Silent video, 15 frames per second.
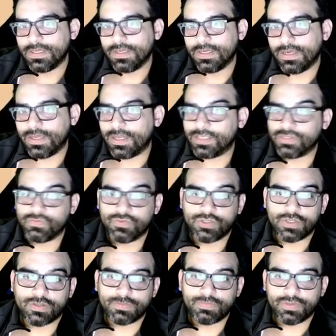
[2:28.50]
and as a
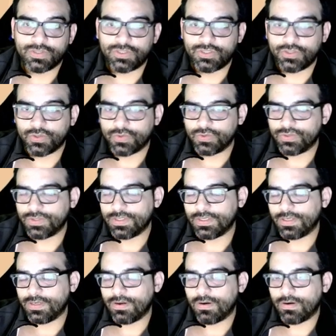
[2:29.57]
result puts children
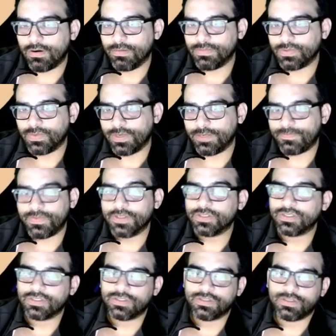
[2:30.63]
in harm's way. And this
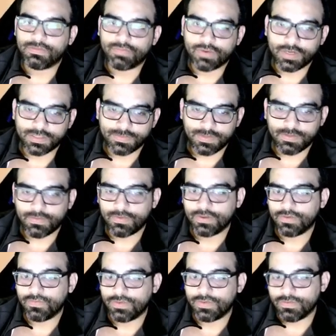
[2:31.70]
doesn't surprise me. We're going to
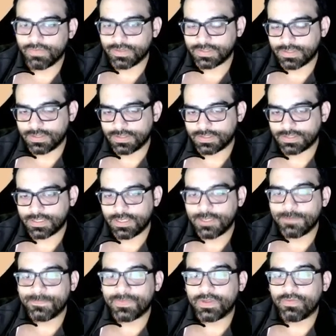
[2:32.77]
read the rest of this.
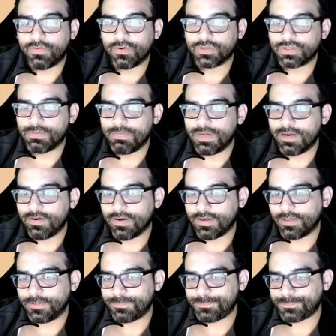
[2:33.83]
Of course,
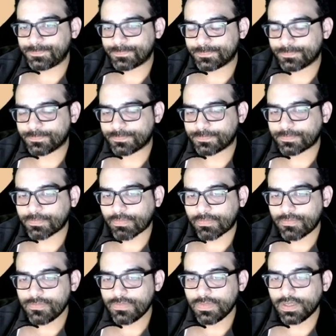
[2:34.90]
America
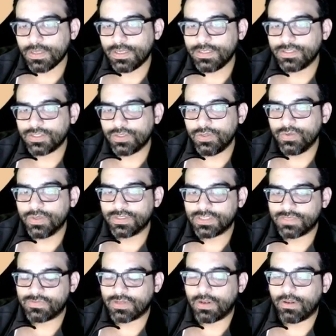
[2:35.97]
is
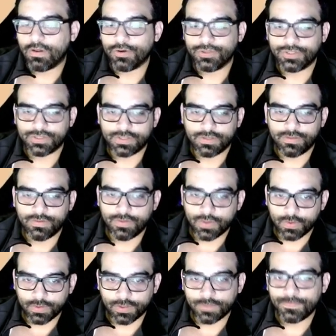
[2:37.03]
UNICEF's largest
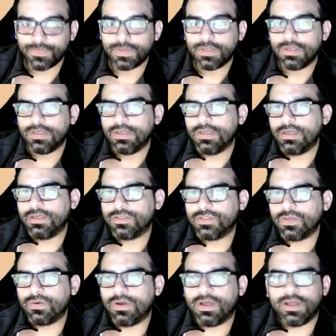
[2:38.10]
donor. And
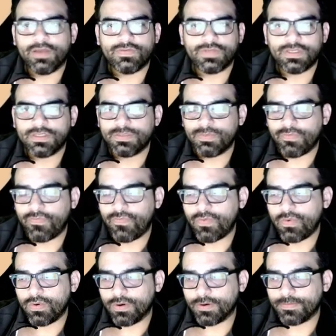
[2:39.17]
so I've said this
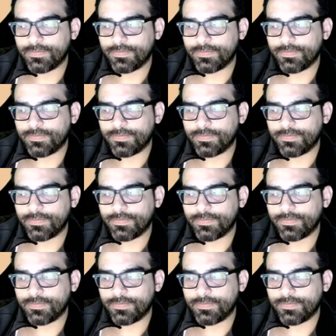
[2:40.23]
before,